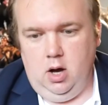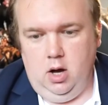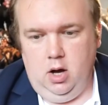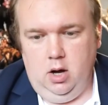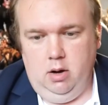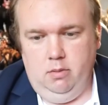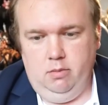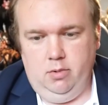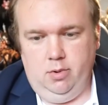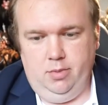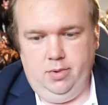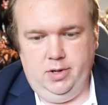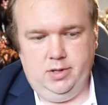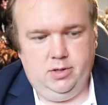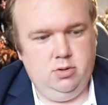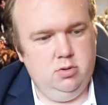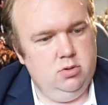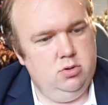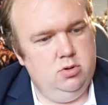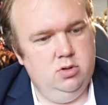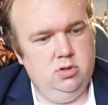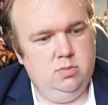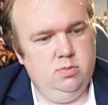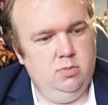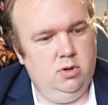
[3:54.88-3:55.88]
Her breasts are
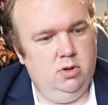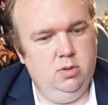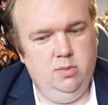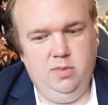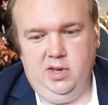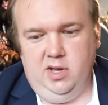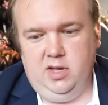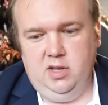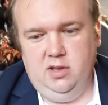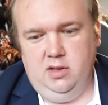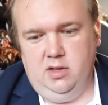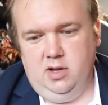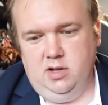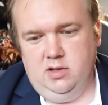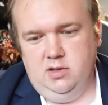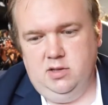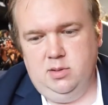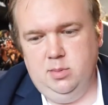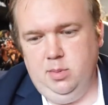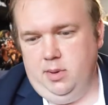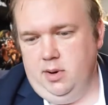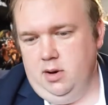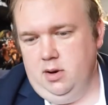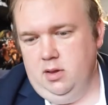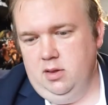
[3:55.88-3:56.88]
too small to make indents,
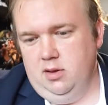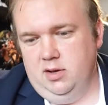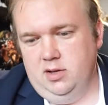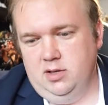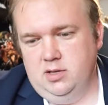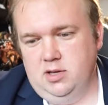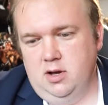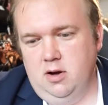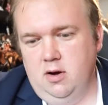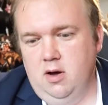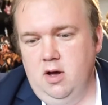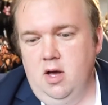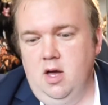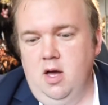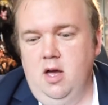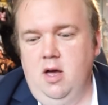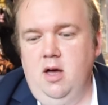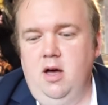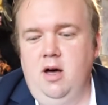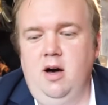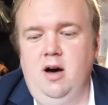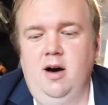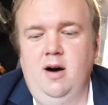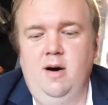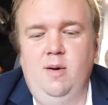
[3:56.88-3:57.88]
apparently. So,
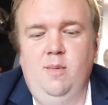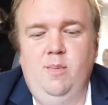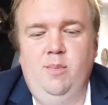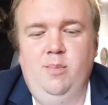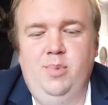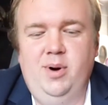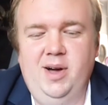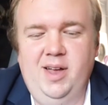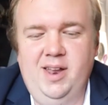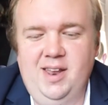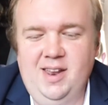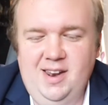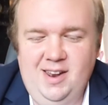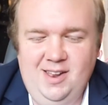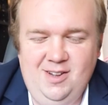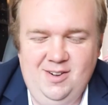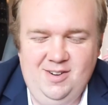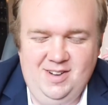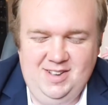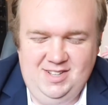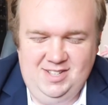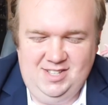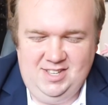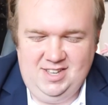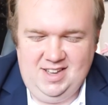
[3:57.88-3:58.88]

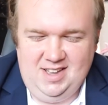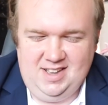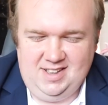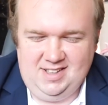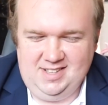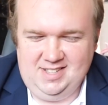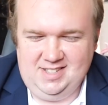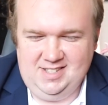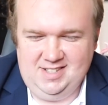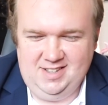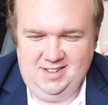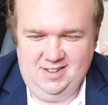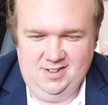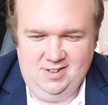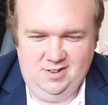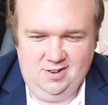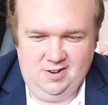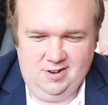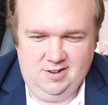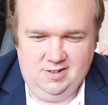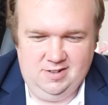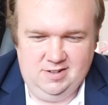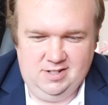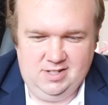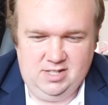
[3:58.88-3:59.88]
anyways, yeah. So
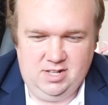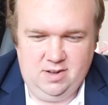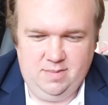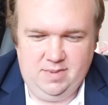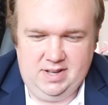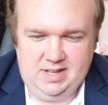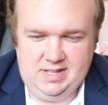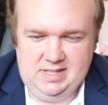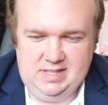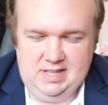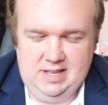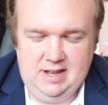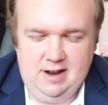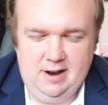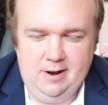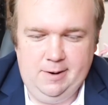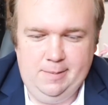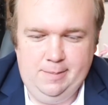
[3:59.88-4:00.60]
her stomach is there,